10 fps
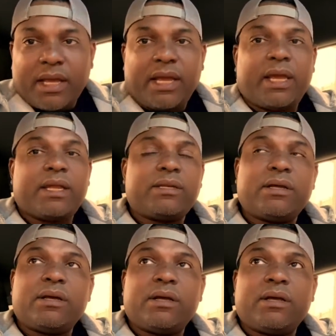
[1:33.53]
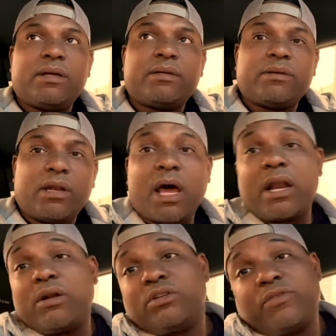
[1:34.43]
And a lot
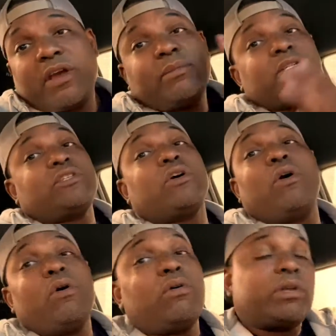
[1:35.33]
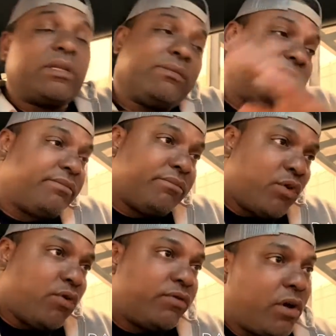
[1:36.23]
of those families sold and
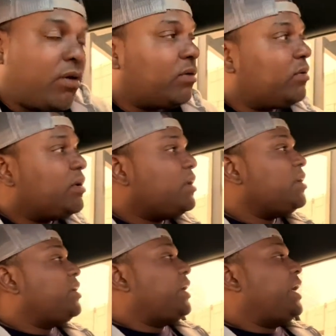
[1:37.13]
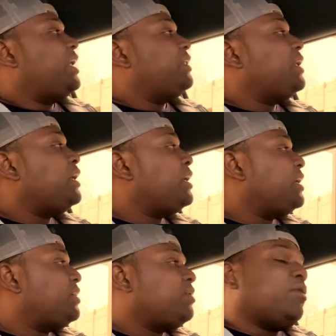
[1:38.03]
moved on. And
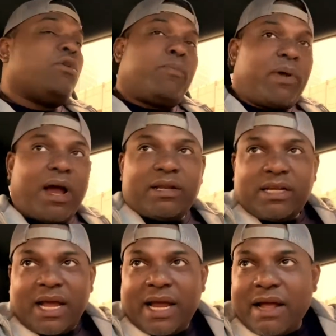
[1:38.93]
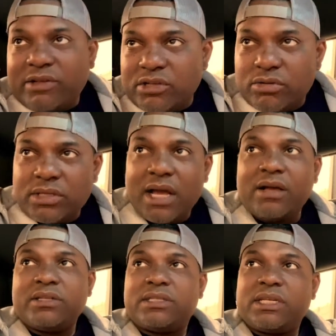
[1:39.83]
then, you know, probably like after
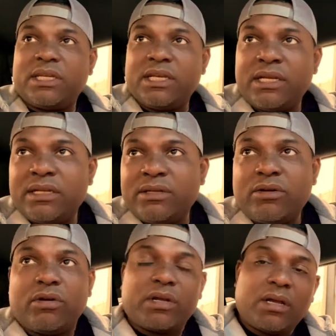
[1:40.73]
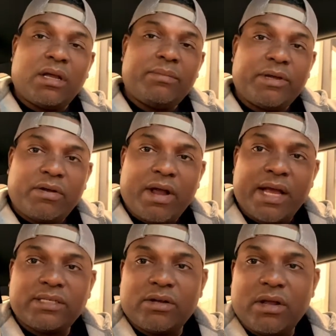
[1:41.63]
2010, you know, the economy
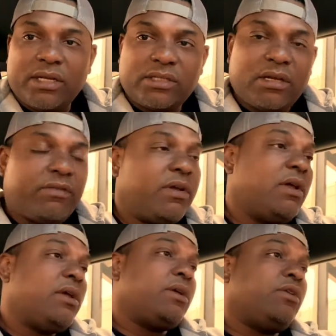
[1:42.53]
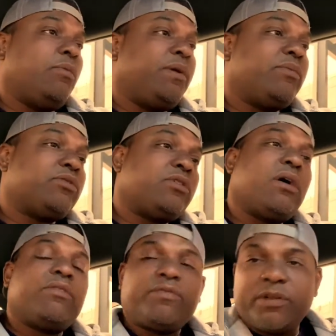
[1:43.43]
crashed and all that stuff, you know, people
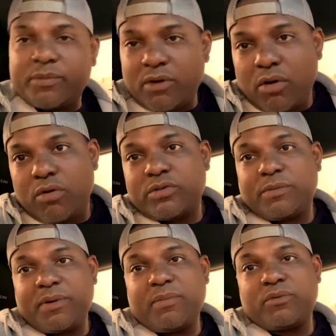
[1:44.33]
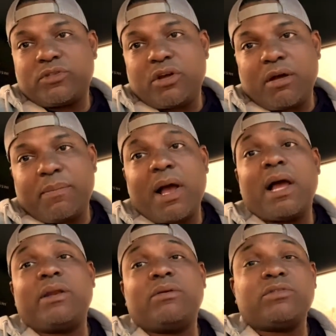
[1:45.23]
started flipping homes and people started
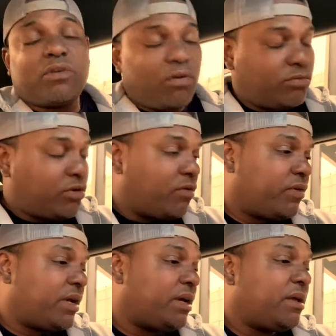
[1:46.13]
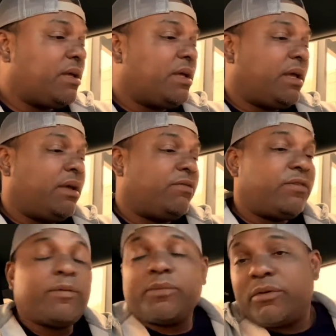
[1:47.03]
buying those homes over there and
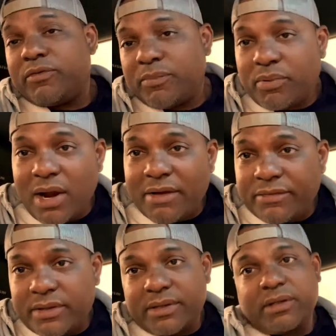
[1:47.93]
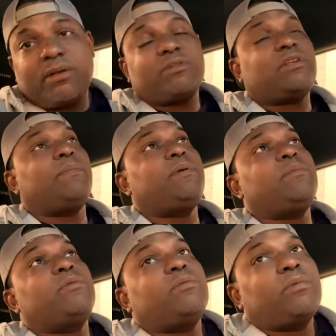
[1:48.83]
flipping them for profit. You know, some
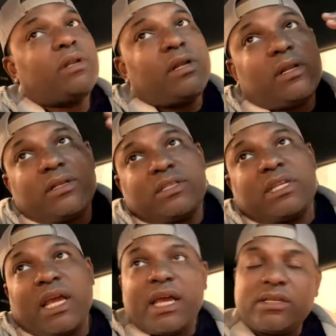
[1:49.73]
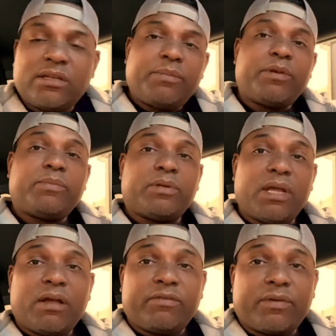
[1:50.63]
people stayed, some people
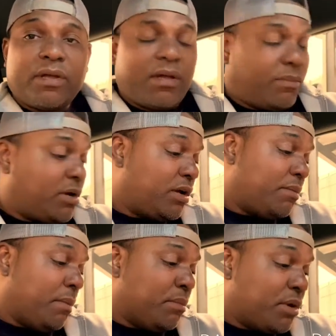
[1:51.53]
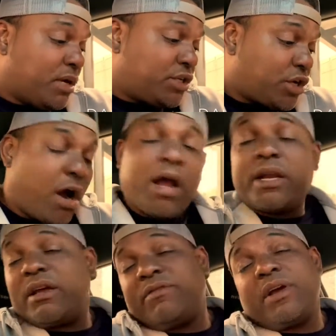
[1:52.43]
left. But
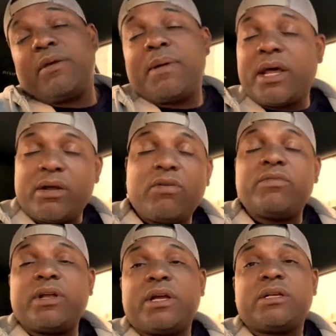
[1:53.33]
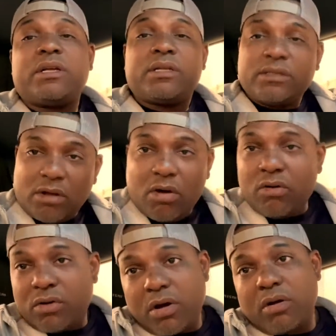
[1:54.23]
majority of everybody over there
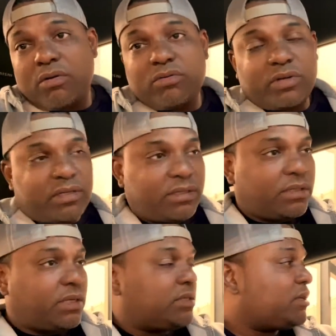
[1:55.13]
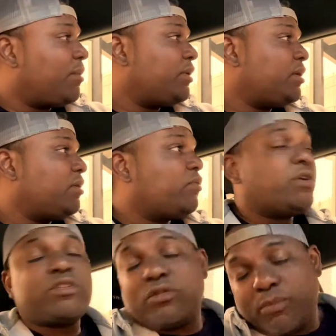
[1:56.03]
long gone, and some of the
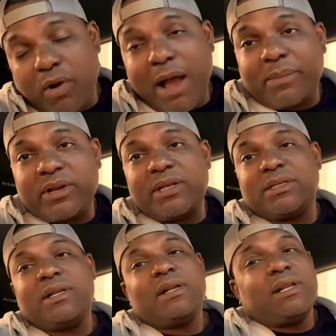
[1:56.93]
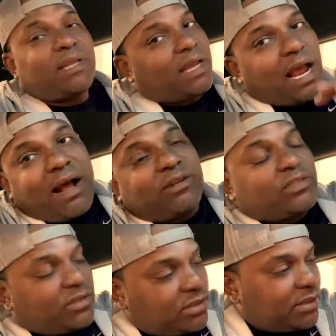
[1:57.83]
original properties, the
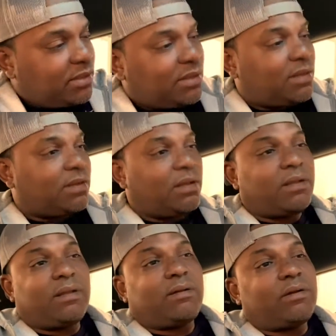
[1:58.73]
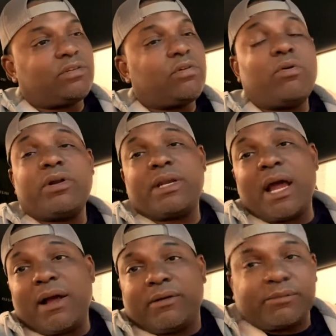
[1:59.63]
houses are torn
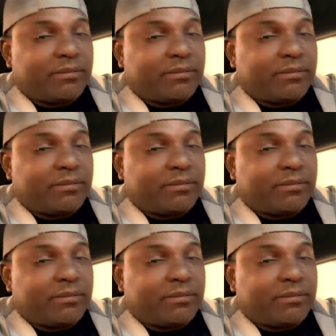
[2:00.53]
down.